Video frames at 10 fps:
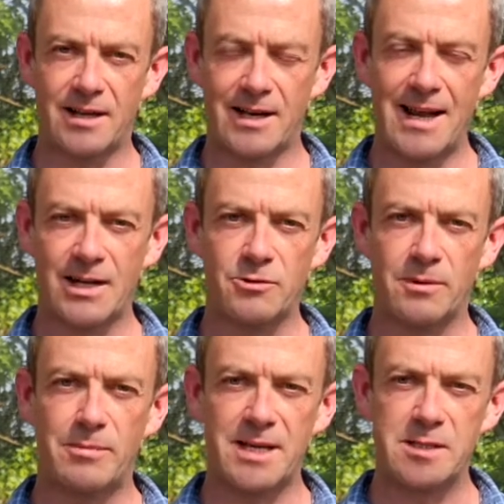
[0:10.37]
like an
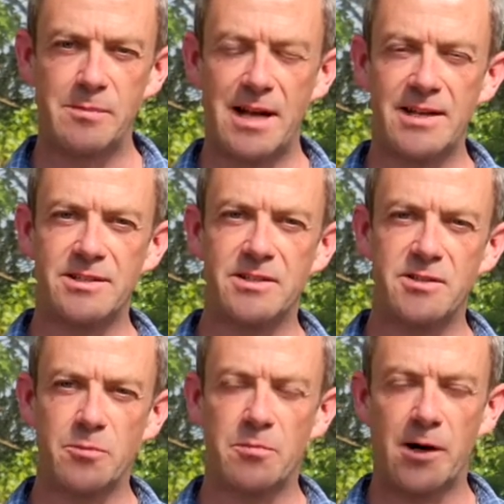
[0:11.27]
actual basil plant in the
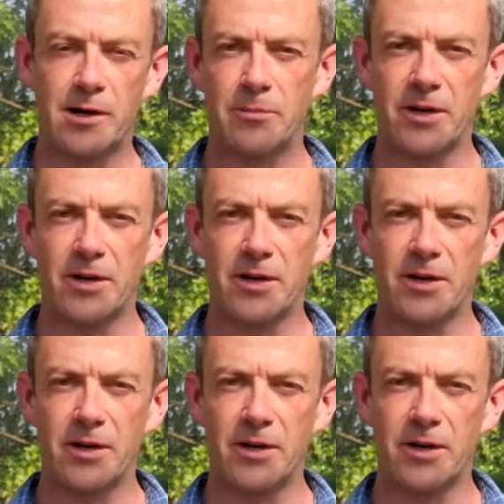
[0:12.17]
supermarket,